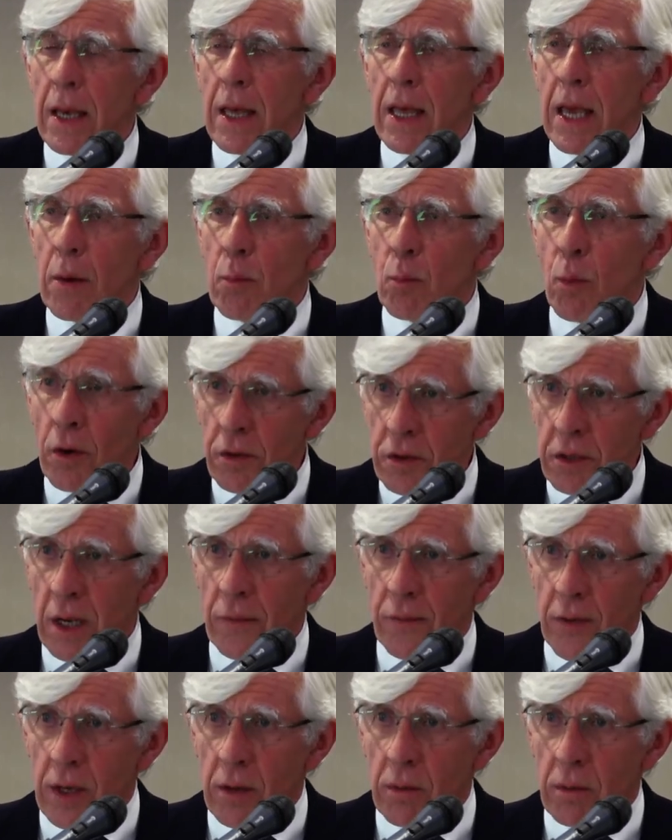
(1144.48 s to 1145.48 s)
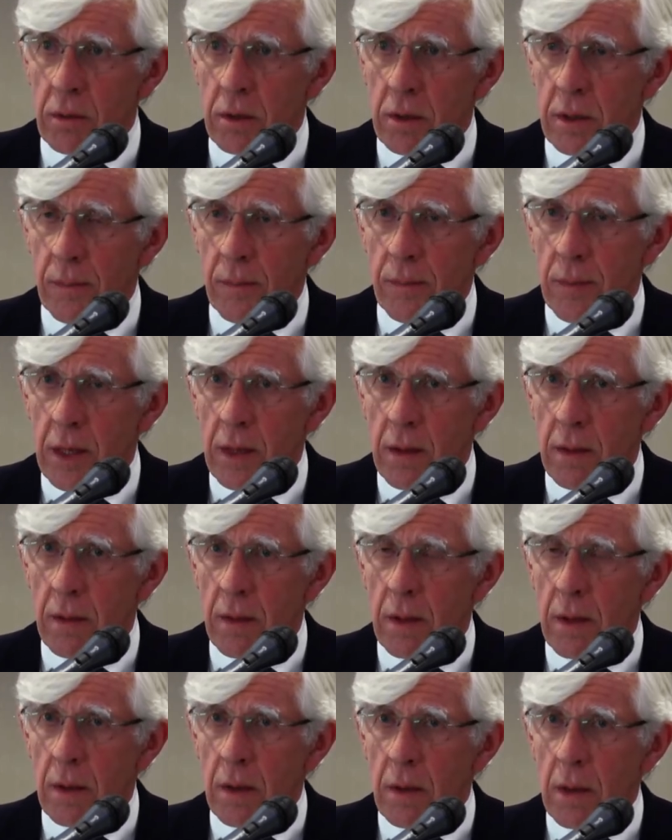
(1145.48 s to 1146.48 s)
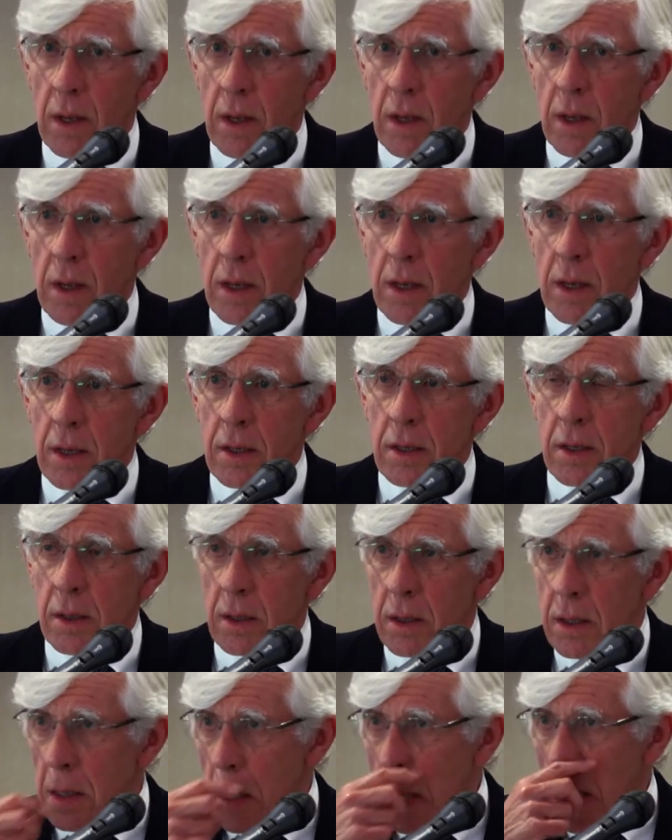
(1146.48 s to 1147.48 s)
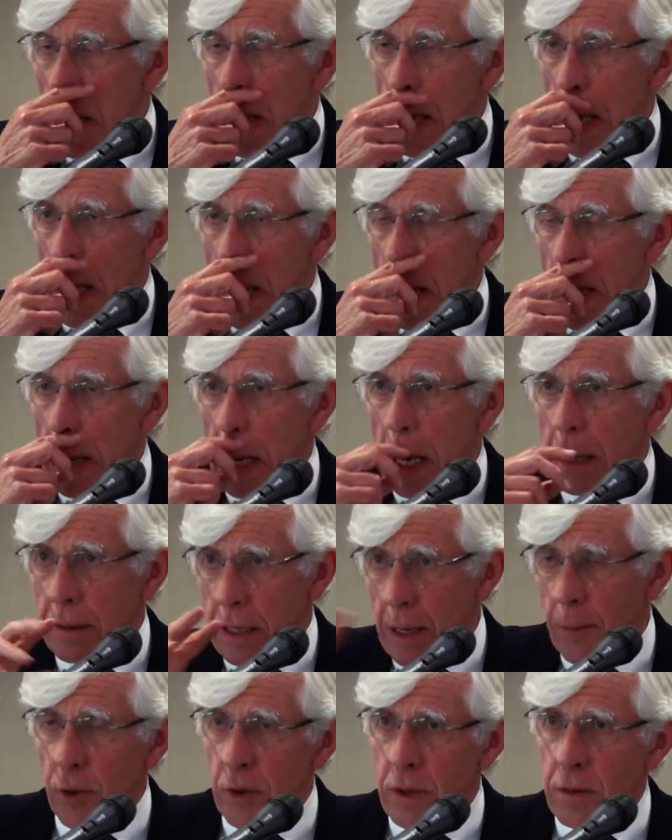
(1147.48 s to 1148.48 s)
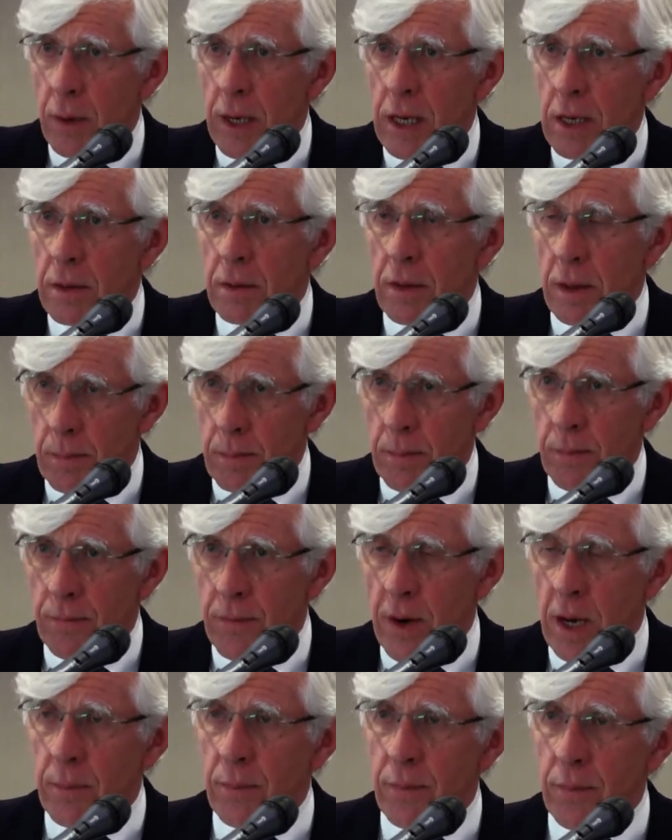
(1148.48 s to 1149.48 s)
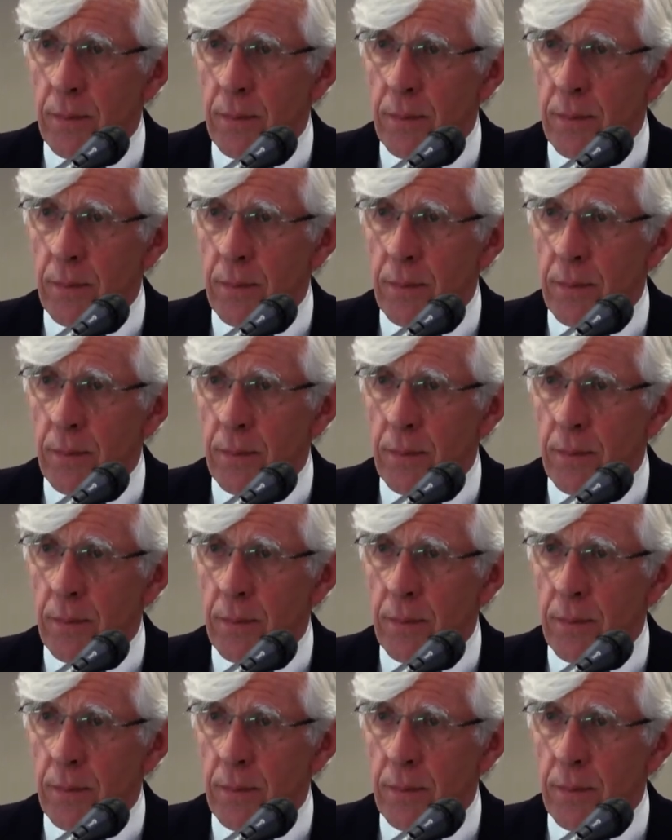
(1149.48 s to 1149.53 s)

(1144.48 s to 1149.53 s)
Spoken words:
it was difficult to, I'll come on to freight